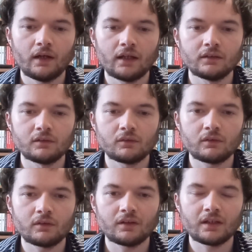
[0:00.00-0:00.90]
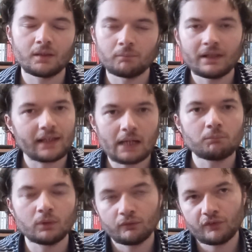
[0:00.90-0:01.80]
And it can be a
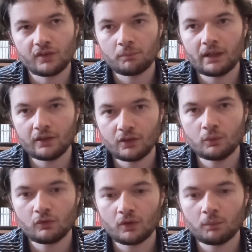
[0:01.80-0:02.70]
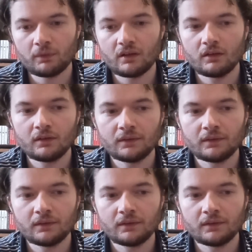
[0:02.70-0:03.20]
gamble, obviously, buying a used copy.